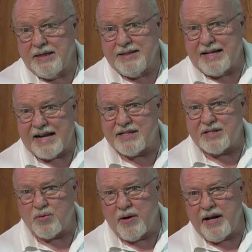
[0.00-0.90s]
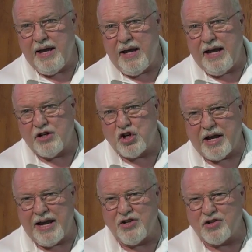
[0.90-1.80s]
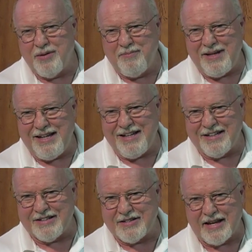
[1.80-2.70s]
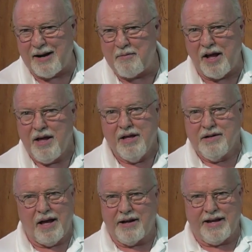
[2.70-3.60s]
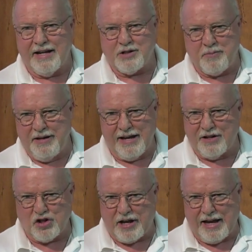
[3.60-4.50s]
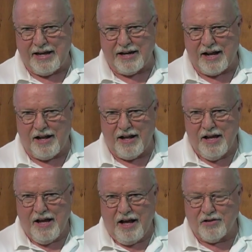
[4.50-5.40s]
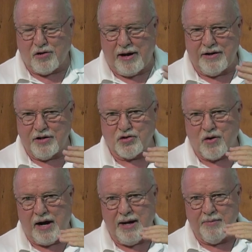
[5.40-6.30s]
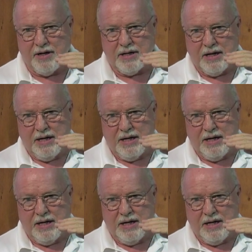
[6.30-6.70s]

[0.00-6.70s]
that's what education means. And I'm not against being educated. I'll try to describe that,